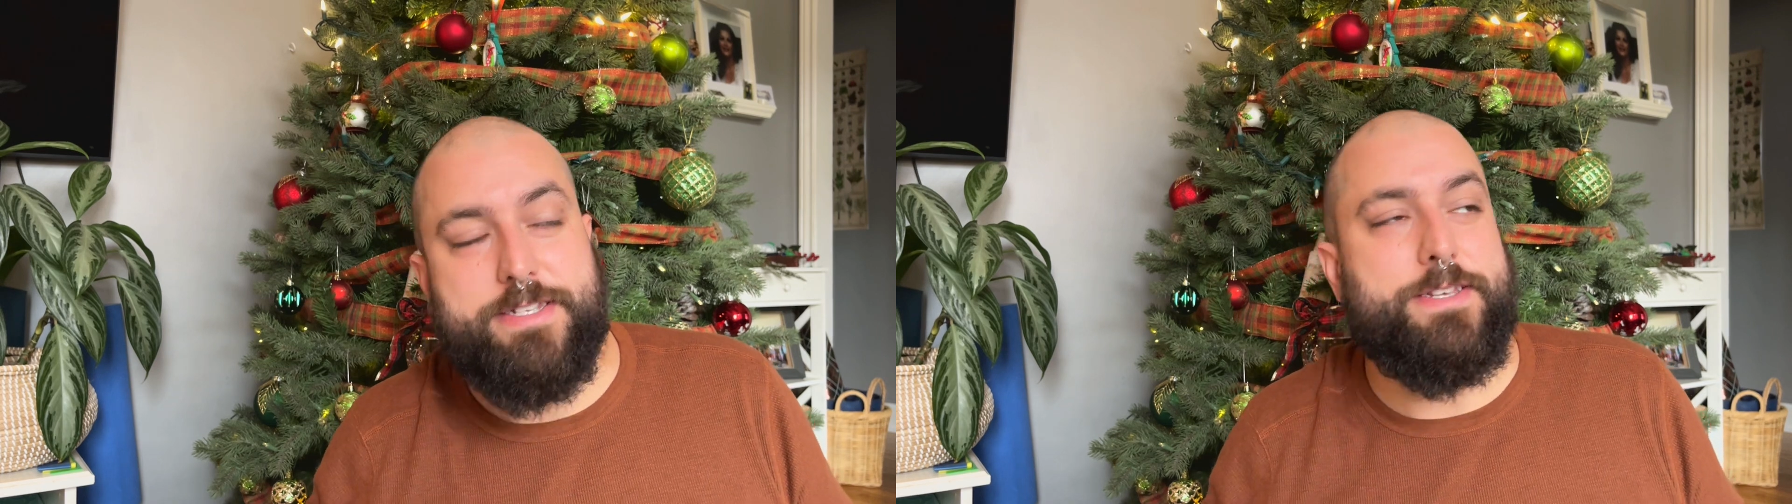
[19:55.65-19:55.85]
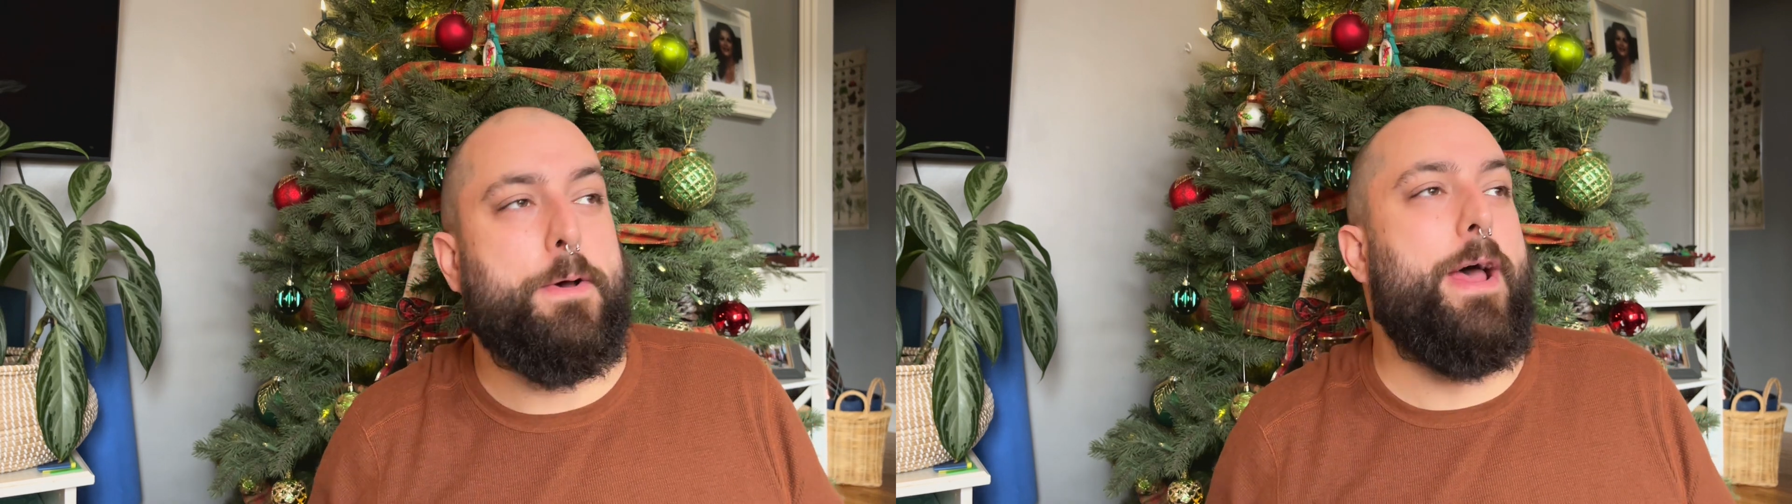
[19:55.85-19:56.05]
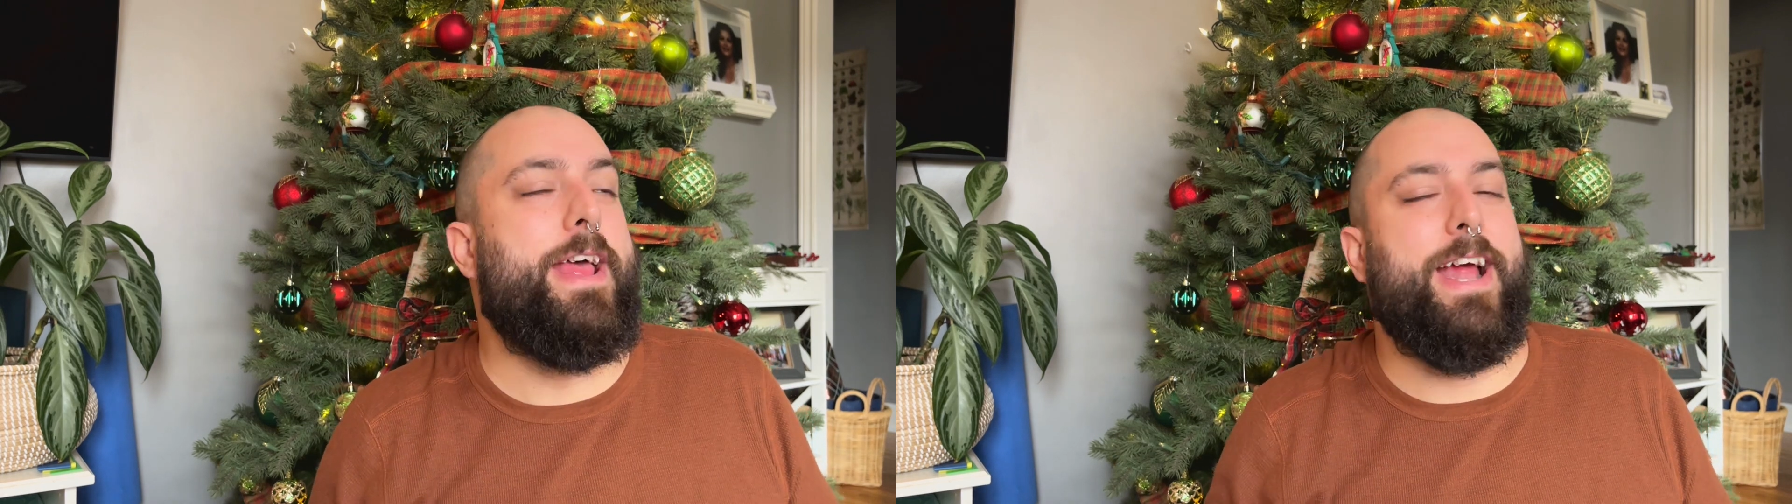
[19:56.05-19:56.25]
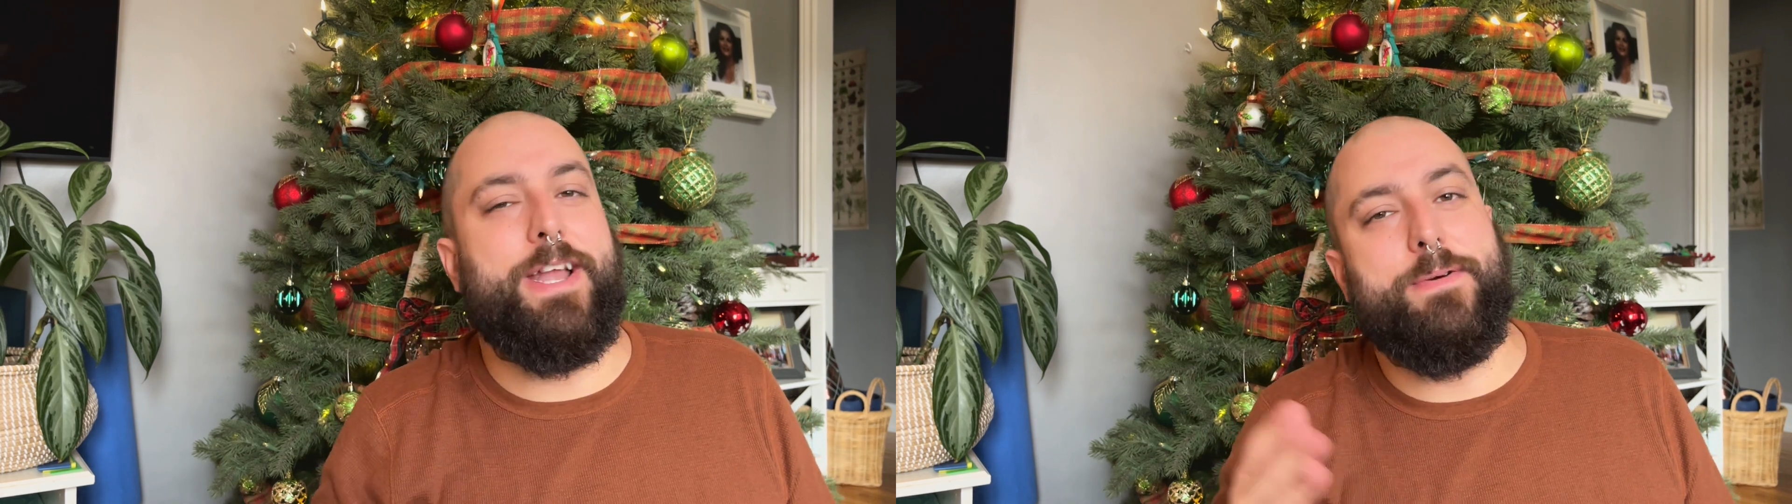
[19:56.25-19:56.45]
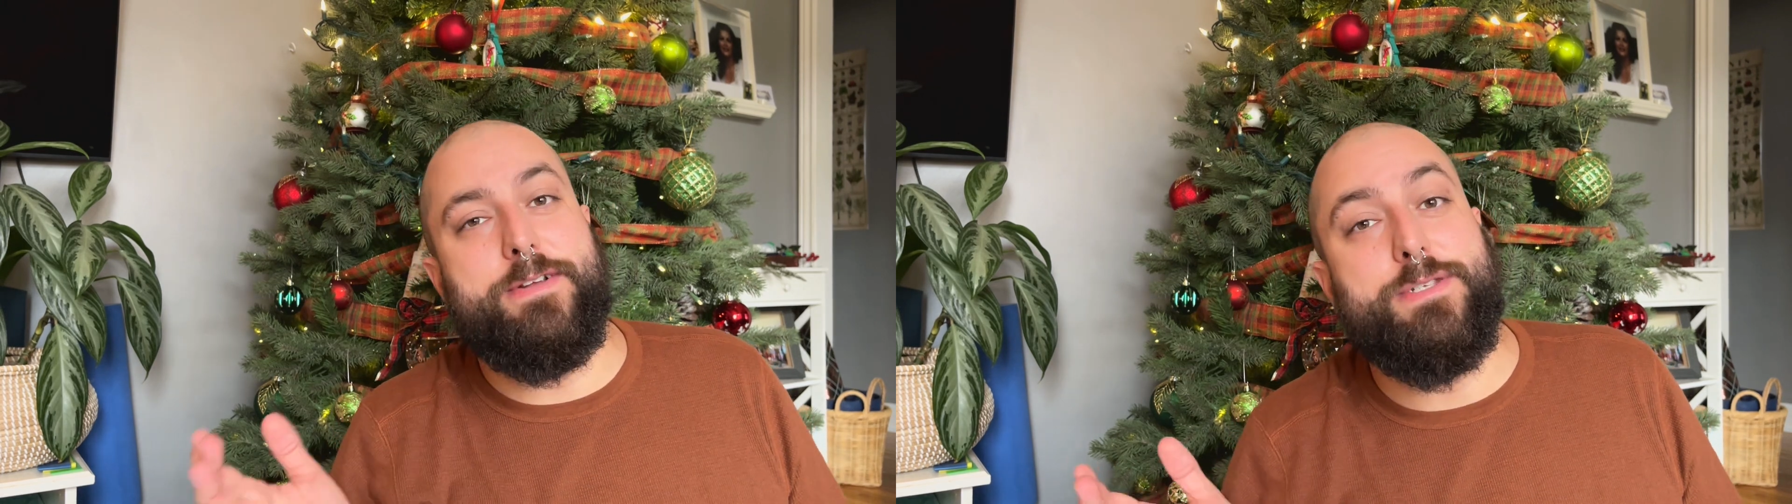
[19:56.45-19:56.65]
So
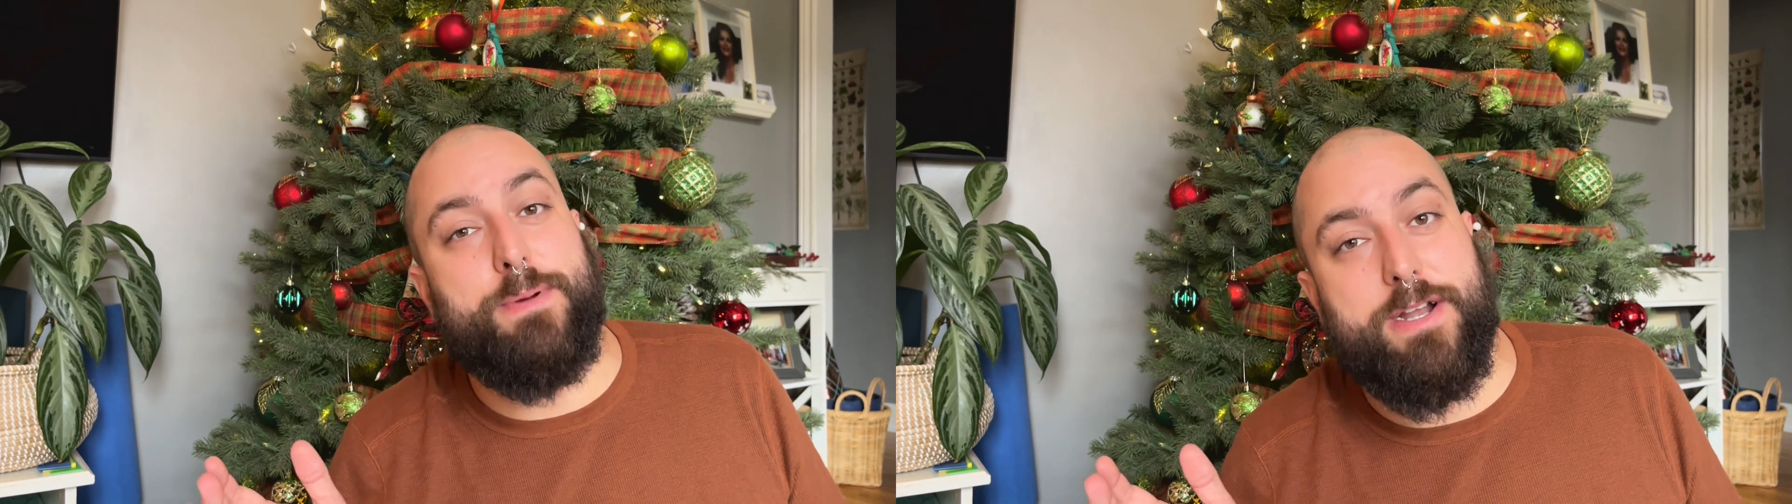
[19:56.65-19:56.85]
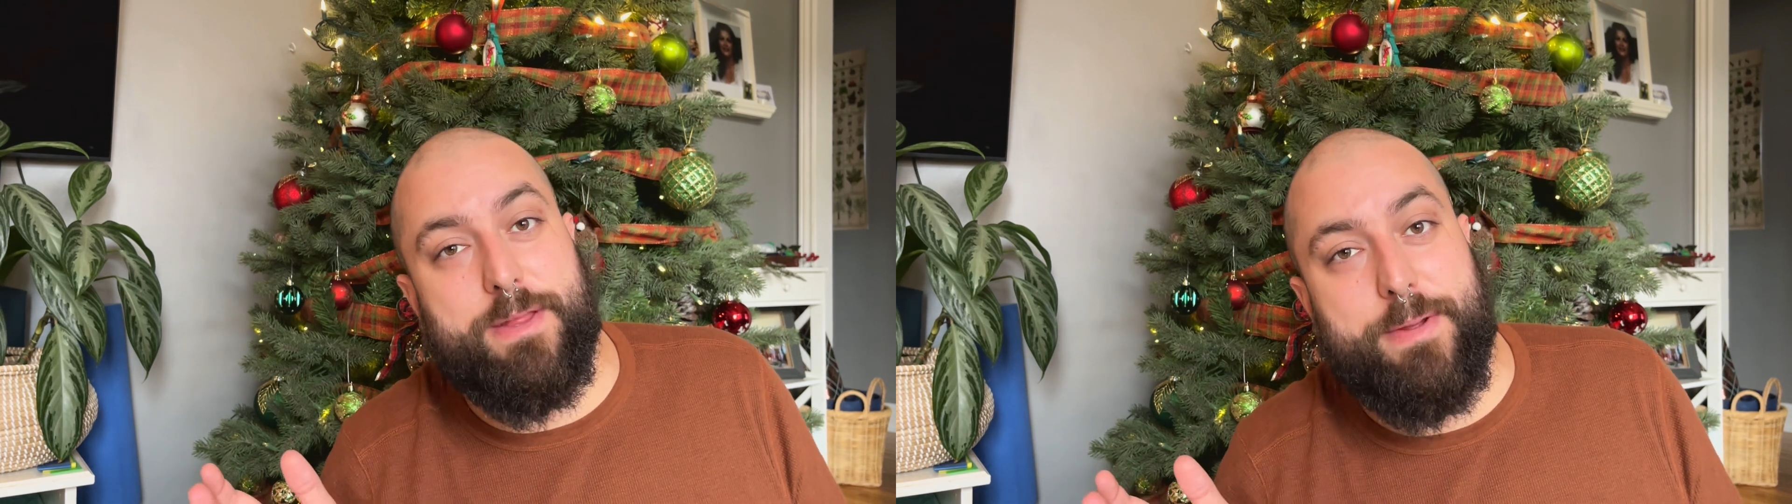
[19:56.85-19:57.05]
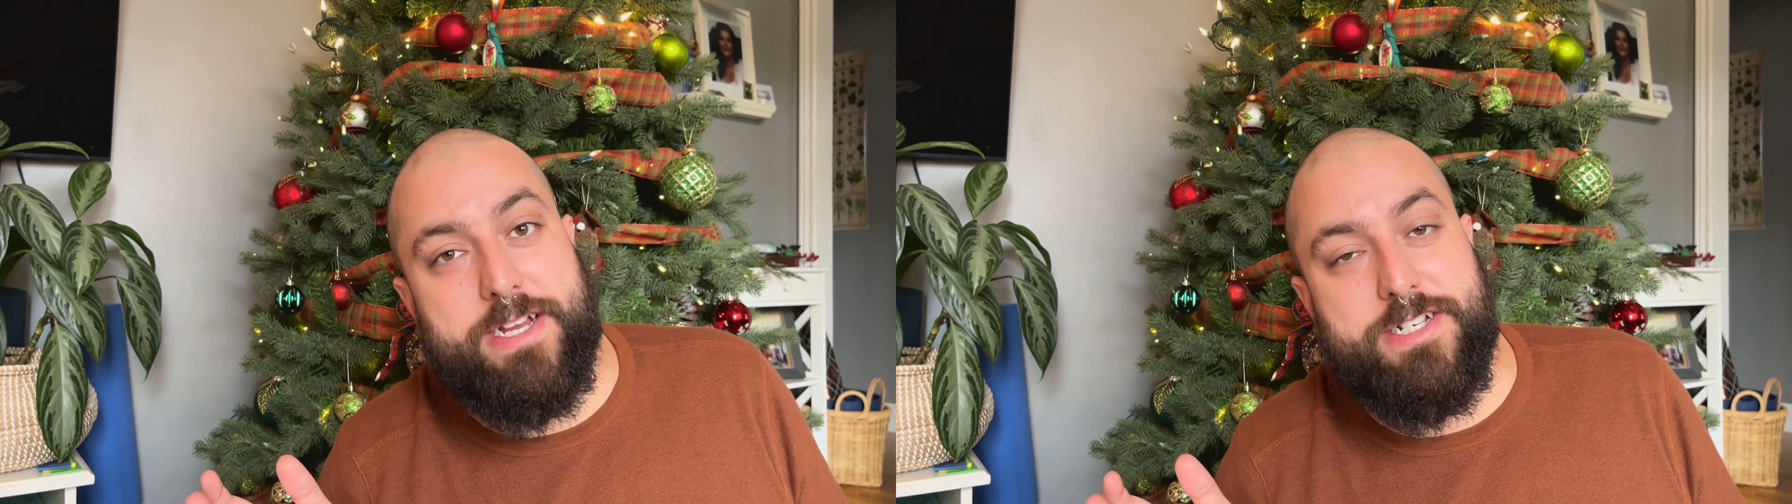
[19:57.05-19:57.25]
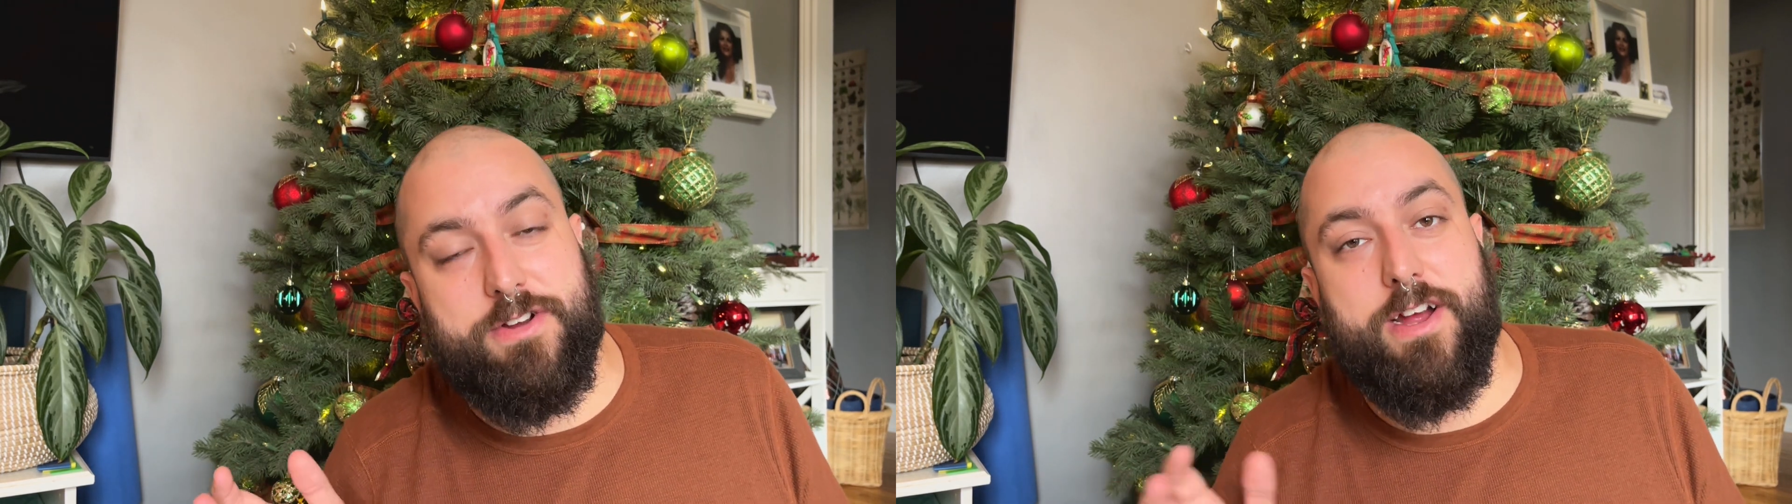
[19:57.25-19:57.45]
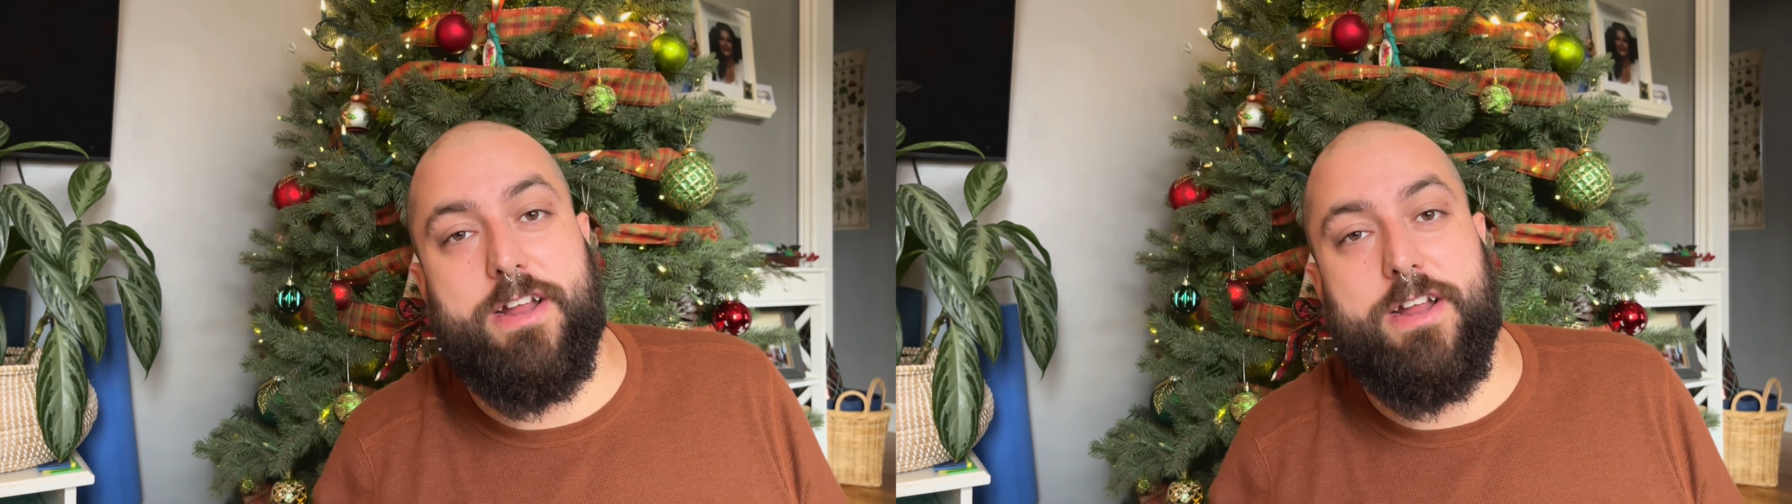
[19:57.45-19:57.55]
anyone who's part of the Patreon,